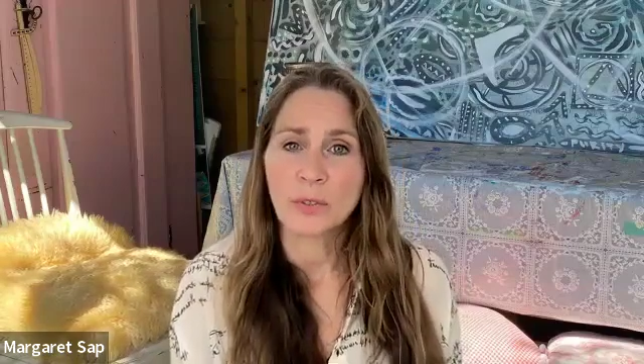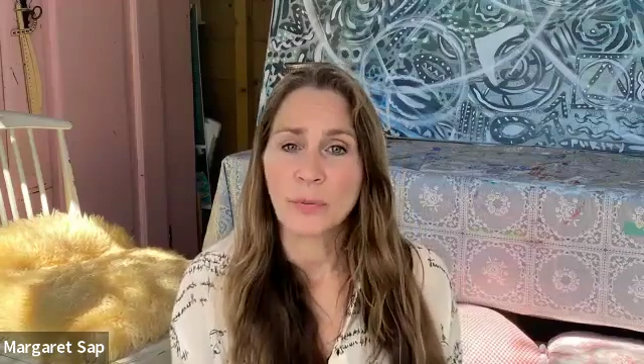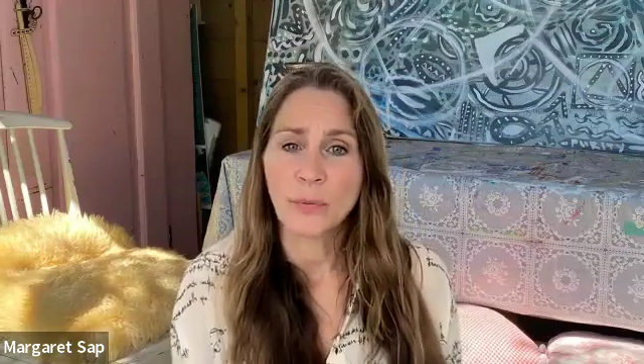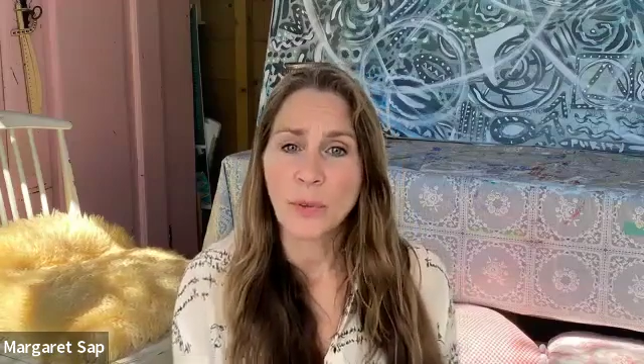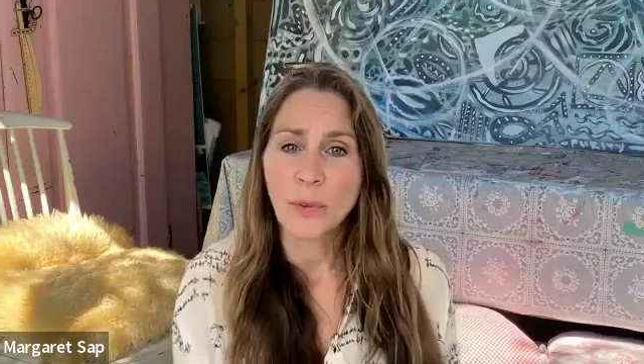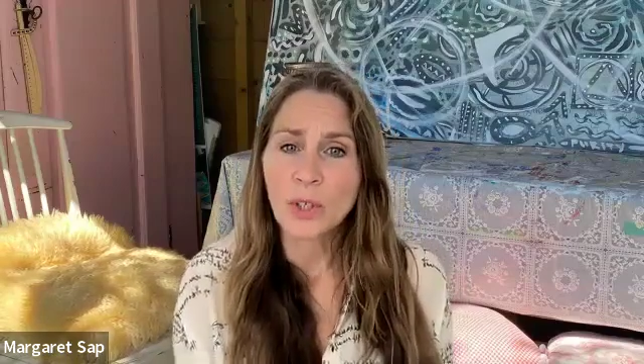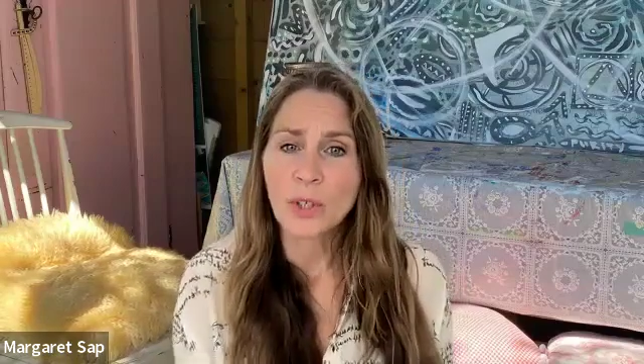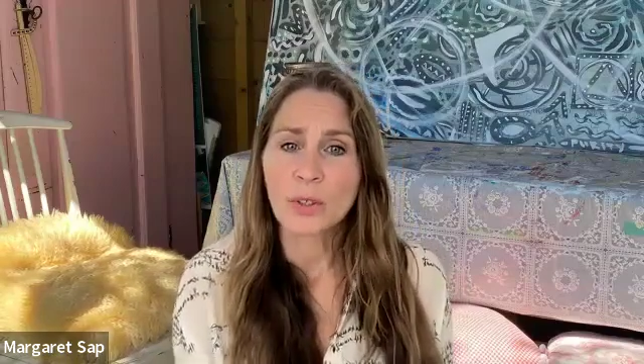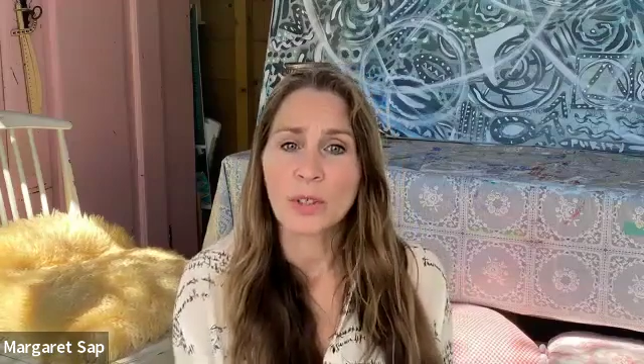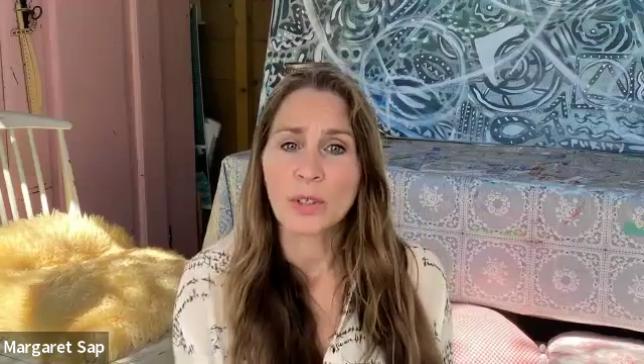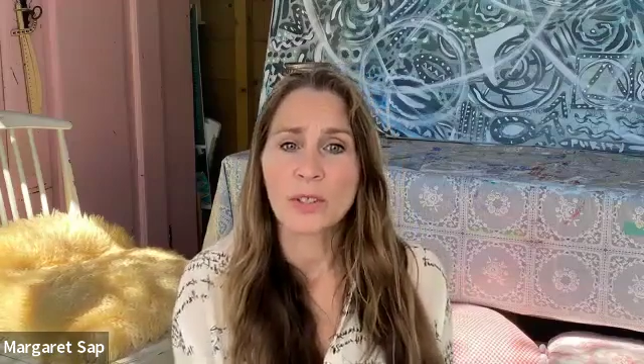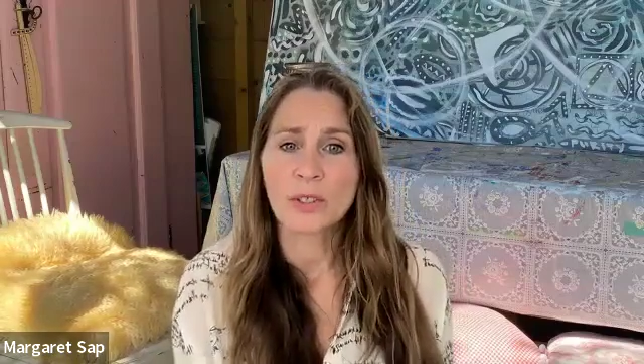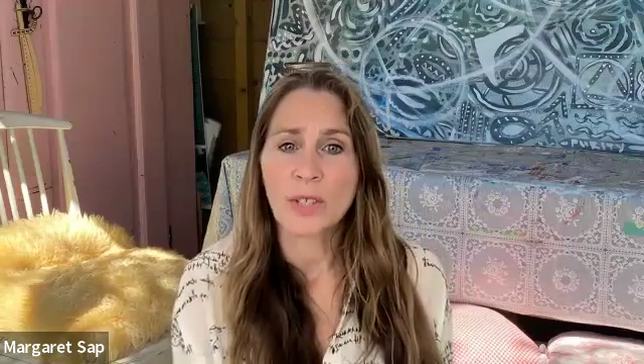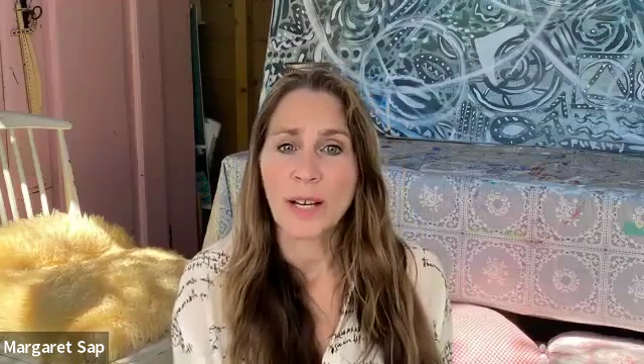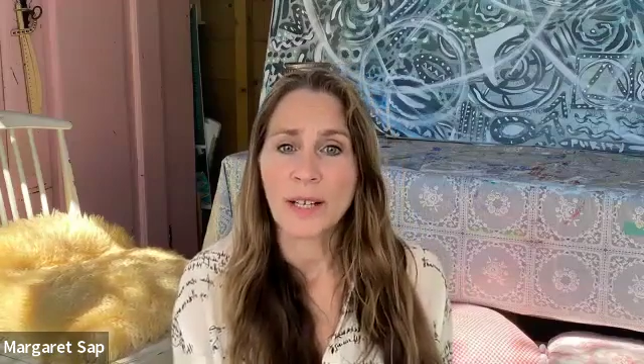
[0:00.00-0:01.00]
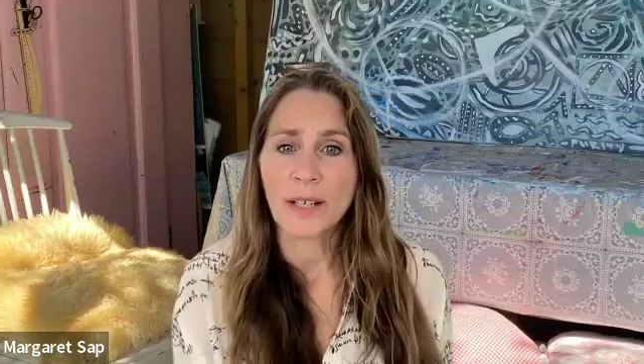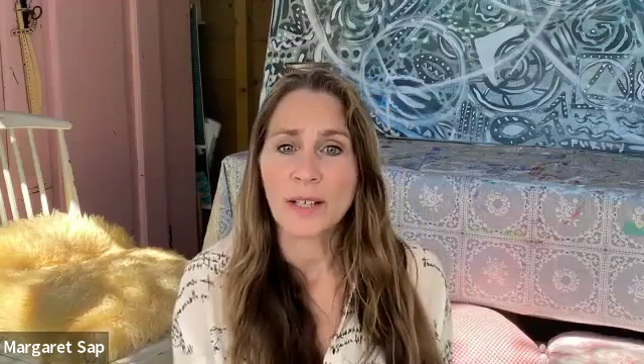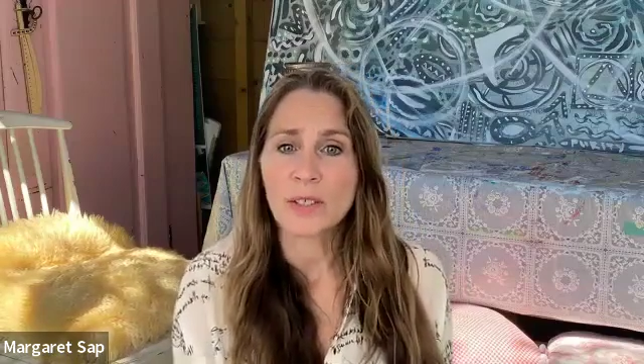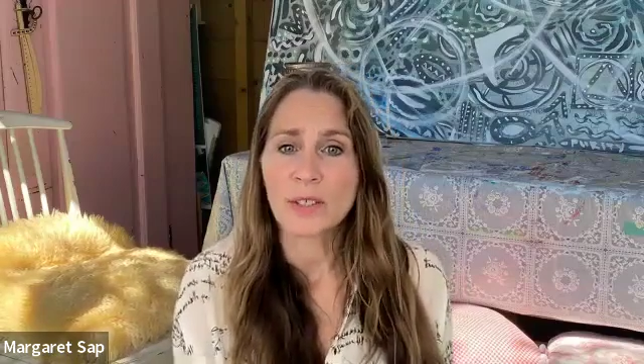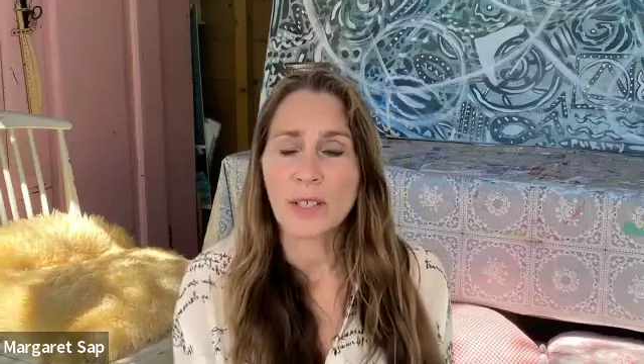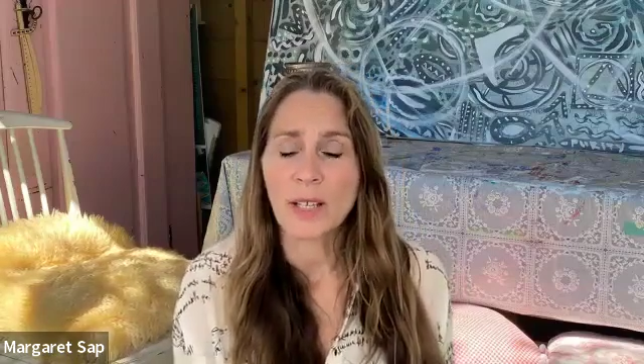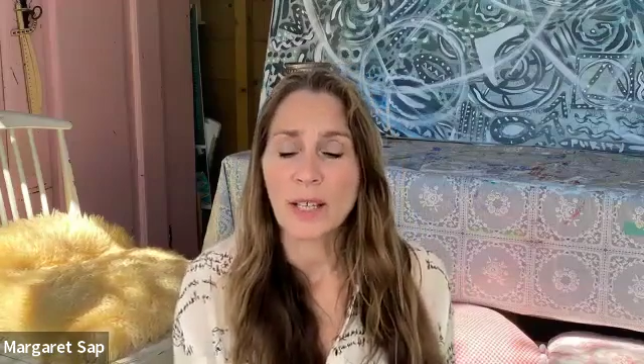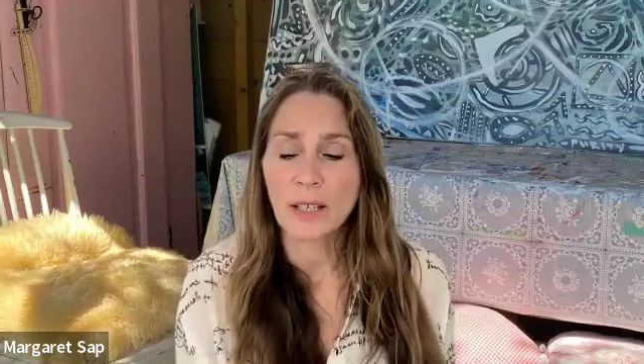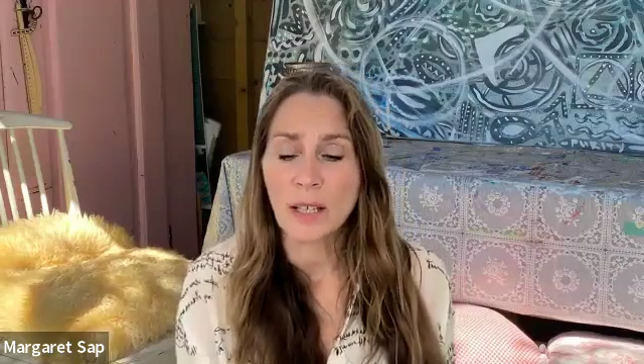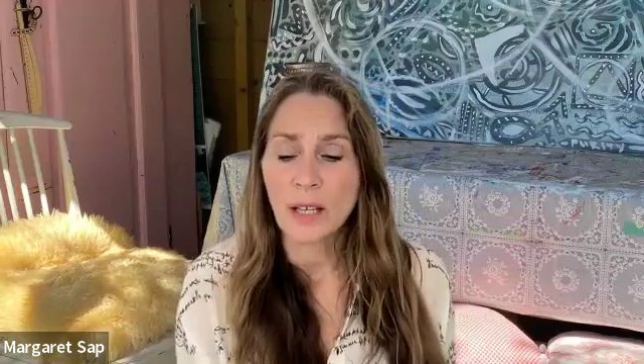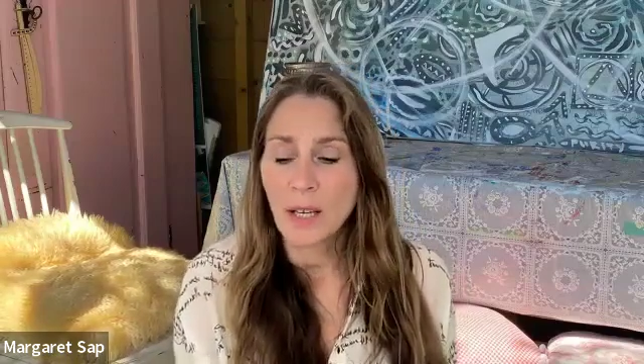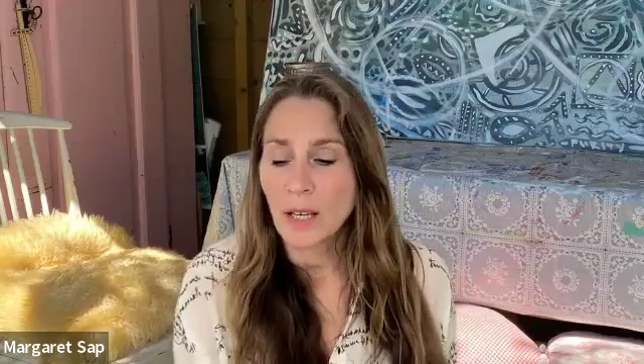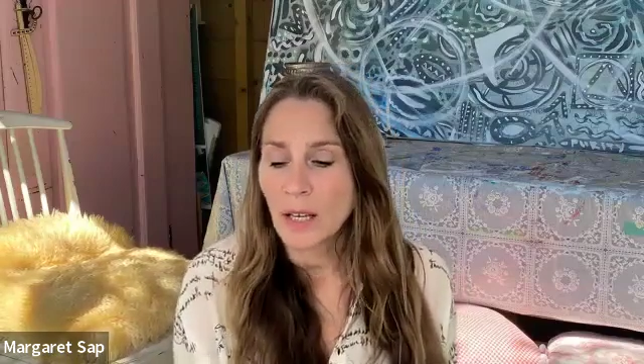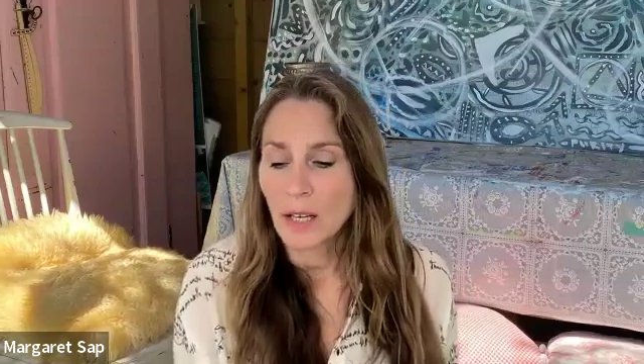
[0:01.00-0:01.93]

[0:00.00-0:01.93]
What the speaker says: for your desires. And